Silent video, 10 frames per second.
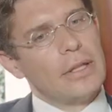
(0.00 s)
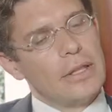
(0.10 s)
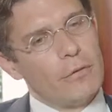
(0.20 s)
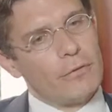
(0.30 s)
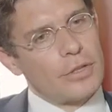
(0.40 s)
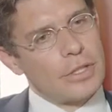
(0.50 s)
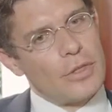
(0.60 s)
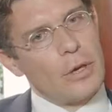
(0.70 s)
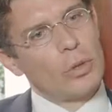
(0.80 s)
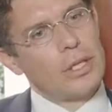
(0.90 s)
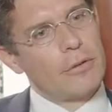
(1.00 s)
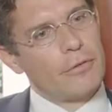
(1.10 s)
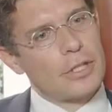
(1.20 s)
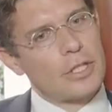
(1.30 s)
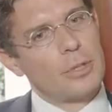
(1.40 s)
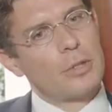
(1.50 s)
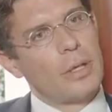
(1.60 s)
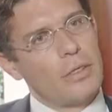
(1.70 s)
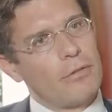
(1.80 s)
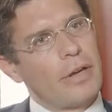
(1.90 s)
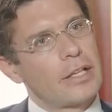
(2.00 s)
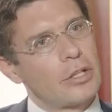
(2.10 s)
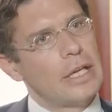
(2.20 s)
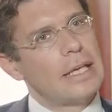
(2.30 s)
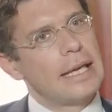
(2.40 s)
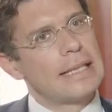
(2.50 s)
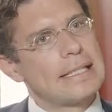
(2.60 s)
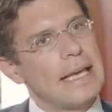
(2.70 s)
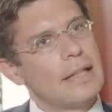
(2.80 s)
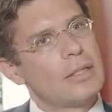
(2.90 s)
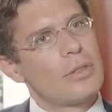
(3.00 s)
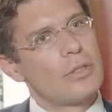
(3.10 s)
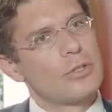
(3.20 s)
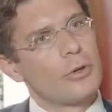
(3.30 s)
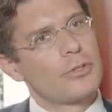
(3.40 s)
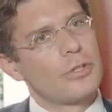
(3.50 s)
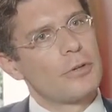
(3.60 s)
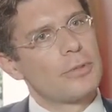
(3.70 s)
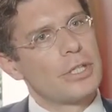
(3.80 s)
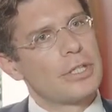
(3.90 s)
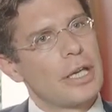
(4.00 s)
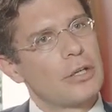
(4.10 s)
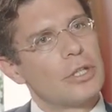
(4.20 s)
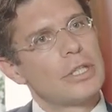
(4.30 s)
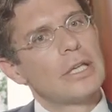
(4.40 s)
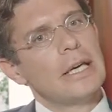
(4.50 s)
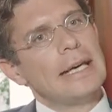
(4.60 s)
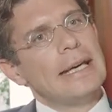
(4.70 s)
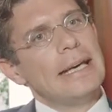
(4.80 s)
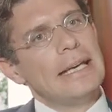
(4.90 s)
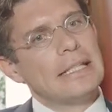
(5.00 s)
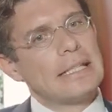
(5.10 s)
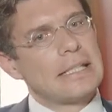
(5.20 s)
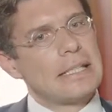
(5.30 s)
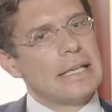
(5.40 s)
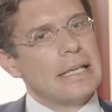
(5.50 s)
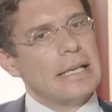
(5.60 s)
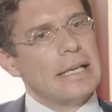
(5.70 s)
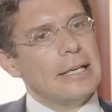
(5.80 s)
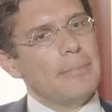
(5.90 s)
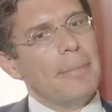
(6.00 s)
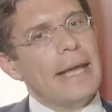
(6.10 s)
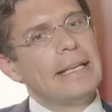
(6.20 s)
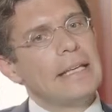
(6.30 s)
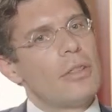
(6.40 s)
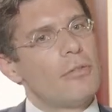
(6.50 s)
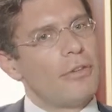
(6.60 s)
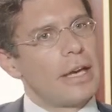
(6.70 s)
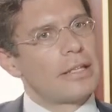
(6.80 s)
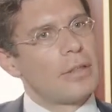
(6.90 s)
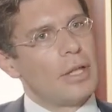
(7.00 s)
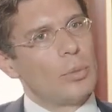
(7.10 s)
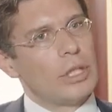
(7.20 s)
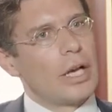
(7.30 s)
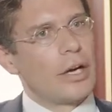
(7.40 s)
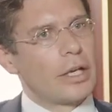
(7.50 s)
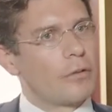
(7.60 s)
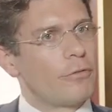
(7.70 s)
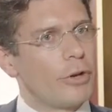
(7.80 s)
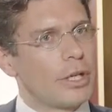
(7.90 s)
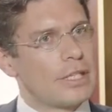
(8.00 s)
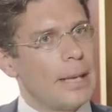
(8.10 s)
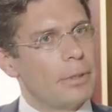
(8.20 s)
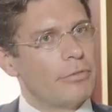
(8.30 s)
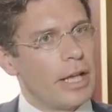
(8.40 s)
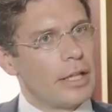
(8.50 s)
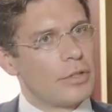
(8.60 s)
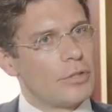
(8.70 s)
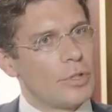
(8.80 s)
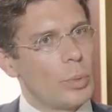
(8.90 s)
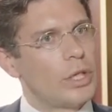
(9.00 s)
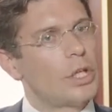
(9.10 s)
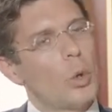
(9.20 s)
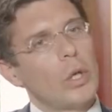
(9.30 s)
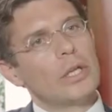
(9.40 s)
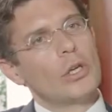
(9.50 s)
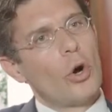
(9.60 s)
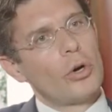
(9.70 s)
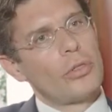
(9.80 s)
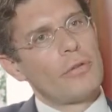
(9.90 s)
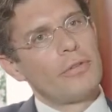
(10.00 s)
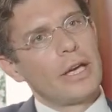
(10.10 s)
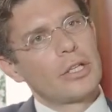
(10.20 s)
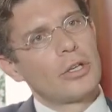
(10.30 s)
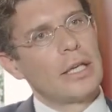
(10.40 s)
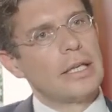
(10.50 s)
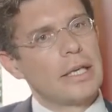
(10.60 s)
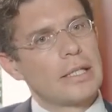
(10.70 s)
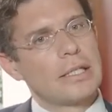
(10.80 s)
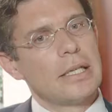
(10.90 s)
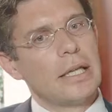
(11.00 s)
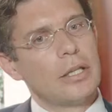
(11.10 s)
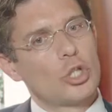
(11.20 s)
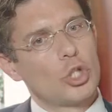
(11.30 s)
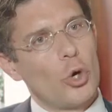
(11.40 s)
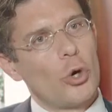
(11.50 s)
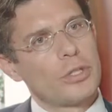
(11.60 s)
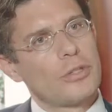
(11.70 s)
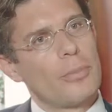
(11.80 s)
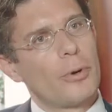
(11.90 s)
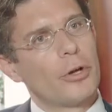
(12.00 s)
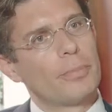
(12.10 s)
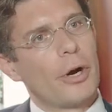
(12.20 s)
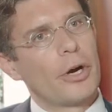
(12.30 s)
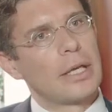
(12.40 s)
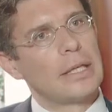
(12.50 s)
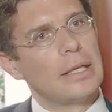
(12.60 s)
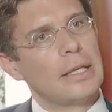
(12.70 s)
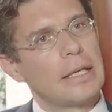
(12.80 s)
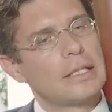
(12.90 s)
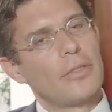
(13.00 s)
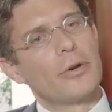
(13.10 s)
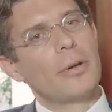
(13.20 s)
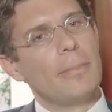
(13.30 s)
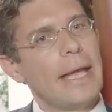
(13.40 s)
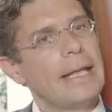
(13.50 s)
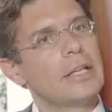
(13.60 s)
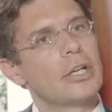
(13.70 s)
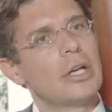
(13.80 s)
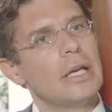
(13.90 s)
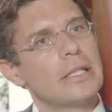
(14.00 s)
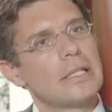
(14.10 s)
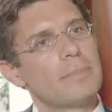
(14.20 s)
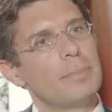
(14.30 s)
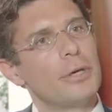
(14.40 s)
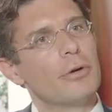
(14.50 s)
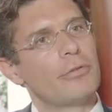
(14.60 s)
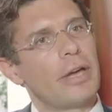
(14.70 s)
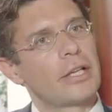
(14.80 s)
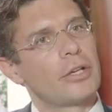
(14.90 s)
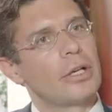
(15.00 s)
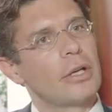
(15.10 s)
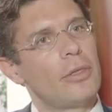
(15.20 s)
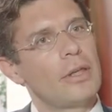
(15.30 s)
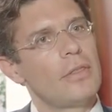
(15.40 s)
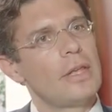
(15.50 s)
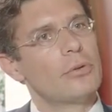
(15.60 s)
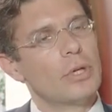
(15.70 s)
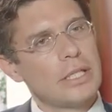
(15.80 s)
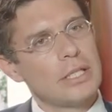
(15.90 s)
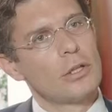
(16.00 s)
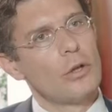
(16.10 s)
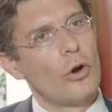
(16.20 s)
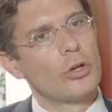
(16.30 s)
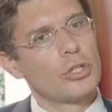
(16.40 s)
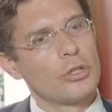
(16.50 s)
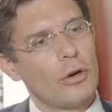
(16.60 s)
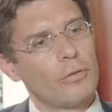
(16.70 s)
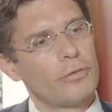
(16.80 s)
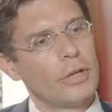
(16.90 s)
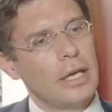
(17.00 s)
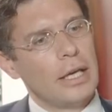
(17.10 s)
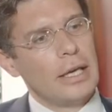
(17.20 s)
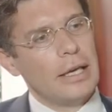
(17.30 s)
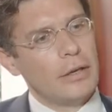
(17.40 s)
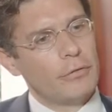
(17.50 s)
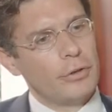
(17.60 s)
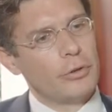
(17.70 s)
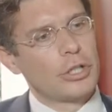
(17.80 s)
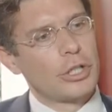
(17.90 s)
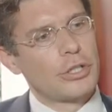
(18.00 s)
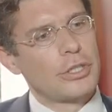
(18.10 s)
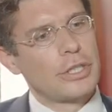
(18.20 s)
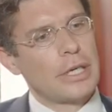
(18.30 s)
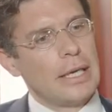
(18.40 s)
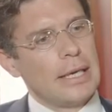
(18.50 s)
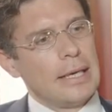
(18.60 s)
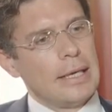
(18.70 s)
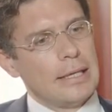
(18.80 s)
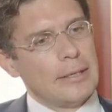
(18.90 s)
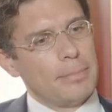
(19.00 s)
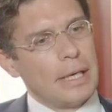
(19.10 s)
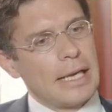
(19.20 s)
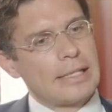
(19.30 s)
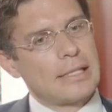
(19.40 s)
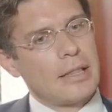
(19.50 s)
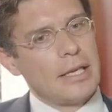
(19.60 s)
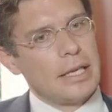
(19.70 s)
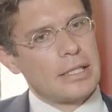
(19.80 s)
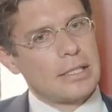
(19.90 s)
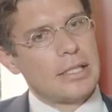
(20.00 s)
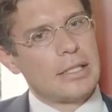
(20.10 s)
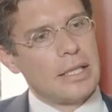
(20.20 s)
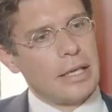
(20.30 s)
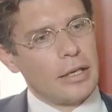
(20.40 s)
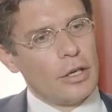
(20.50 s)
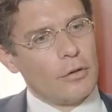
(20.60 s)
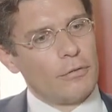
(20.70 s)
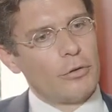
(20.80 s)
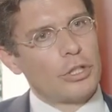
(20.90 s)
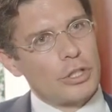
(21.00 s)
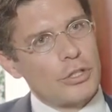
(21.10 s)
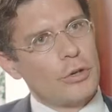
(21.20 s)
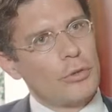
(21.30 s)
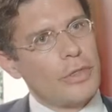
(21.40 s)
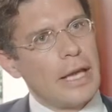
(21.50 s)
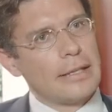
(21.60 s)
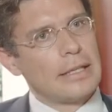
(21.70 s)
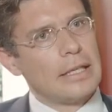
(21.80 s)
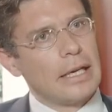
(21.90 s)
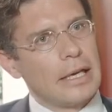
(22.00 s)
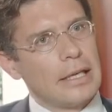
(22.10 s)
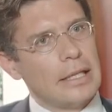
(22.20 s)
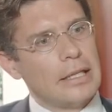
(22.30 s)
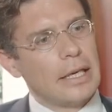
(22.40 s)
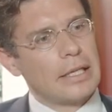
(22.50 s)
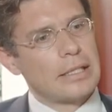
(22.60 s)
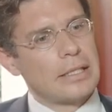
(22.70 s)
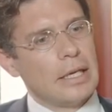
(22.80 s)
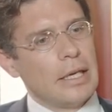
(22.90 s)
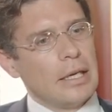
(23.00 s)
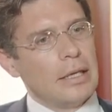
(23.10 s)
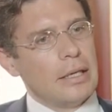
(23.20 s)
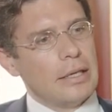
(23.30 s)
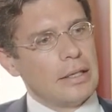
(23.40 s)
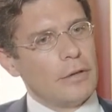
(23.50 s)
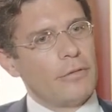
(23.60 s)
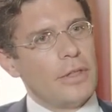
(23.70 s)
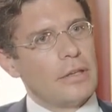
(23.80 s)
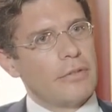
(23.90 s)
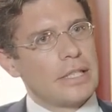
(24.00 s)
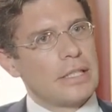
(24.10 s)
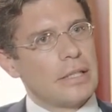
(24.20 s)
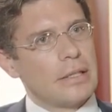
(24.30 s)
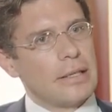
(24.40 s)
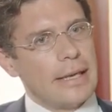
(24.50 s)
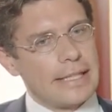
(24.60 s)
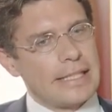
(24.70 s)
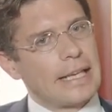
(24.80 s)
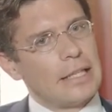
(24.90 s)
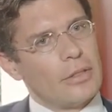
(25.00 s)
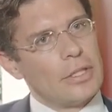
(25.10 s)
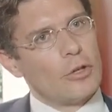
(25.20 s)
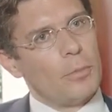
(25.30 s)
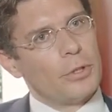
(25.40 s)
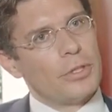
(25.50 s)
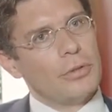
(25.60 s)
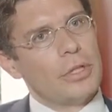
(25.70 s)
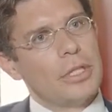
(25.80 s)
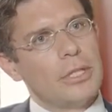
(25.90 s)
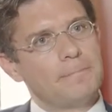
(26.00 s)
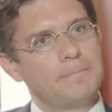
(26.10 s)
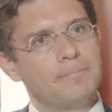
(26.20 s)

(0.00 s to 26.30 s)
the only difference between the factor index and the STOXX Europe 600 is mainly the factor that we target, for example, value. So when going long the factor index and short the broad market index, the remainder is pure factor. And I think the recent launch of futures plus the existing futures on the underlying index give the investor exactly this opportunity.